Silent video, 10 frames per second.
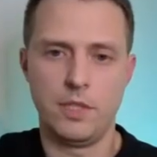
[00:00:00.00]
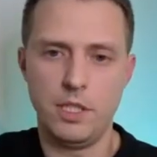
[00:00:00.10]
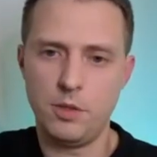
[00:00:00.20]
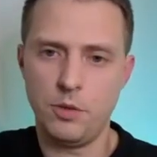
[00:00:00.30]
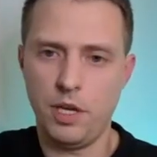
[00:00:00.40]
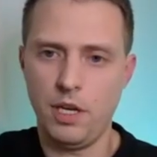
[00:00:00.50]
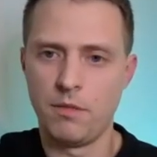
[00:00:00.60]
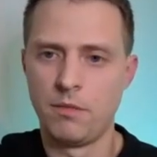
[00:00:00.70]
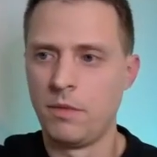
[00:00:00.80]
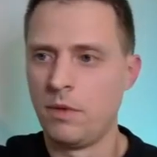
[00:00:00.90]
It's
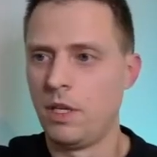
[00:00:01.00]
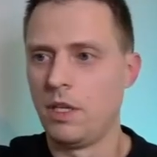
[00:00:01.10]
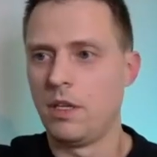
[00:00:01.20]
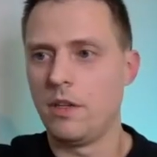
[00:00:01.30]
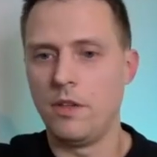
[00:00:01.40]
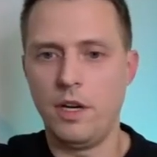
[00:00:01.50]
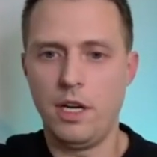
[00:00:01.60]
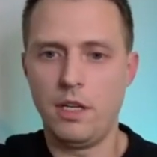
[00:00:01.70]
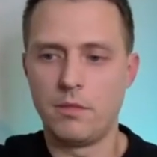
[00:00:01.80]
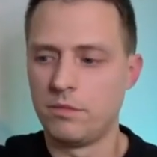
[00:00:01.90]
okay. There
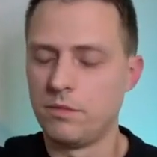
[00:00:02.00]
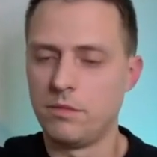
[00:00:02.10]
are